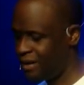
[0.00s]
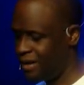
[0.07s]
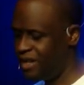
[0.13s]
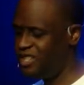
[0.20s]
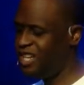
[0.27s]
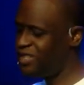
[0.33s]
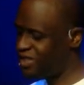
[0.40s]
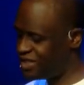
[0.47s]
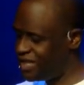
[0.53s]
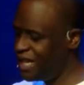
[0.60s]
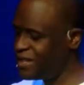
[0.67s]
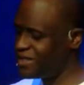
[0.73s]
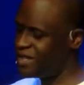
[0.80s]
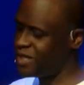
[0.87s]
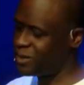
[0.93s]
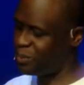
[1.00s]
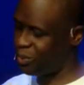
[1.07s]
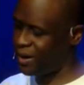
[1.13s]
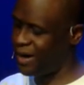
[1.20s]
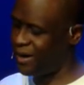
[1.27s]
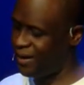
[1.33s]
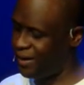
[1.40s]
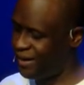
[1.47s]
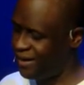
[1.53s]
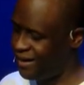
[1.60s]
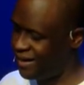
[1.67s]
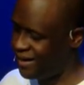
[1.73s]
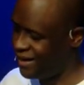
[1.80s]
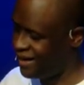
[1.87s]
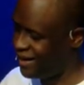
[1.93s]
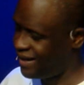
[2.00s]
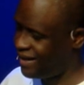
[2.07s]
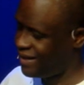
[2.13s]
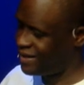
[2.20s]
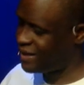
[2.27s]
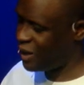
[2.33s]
Jesus teaches his prayer to